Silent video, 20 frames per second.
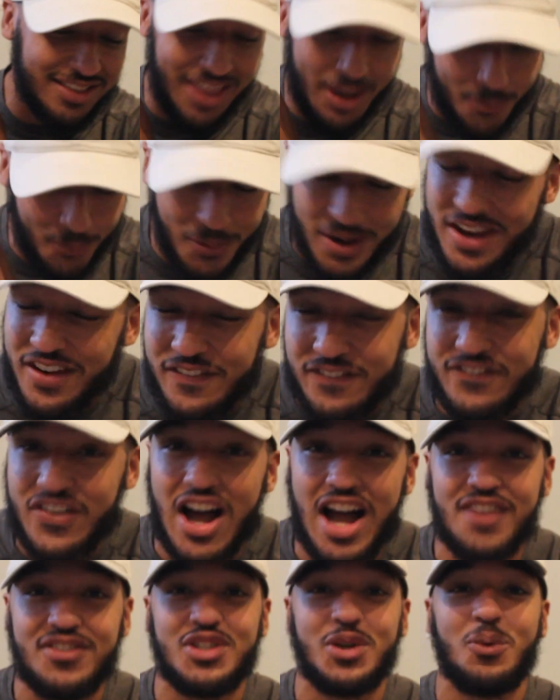They win
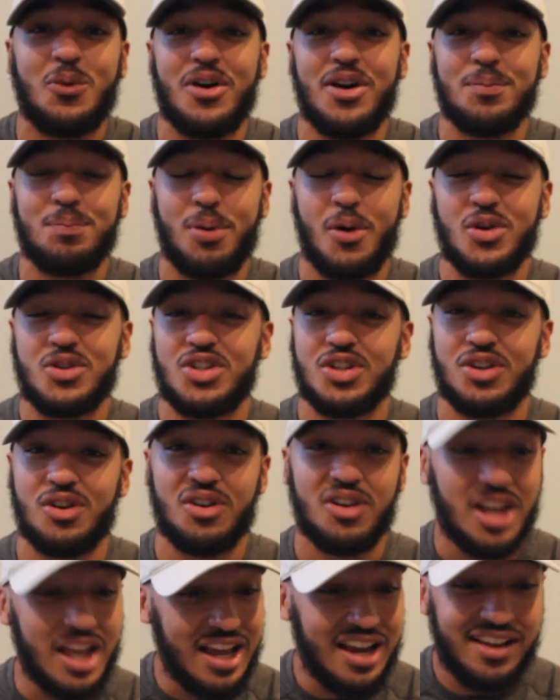5-1
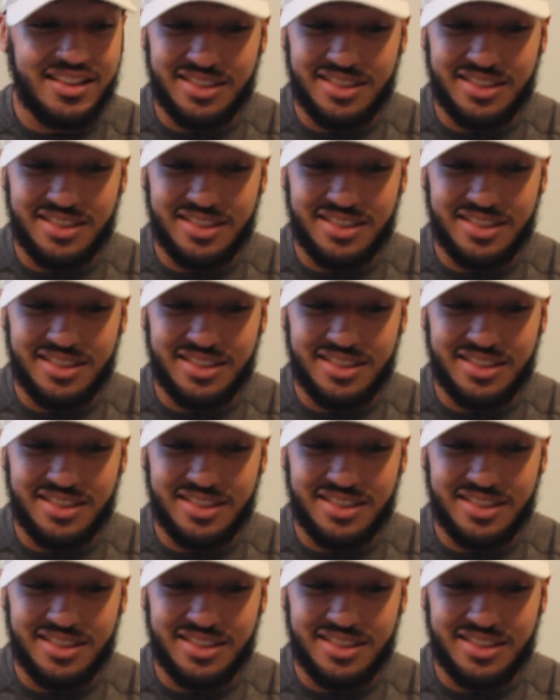Portugal.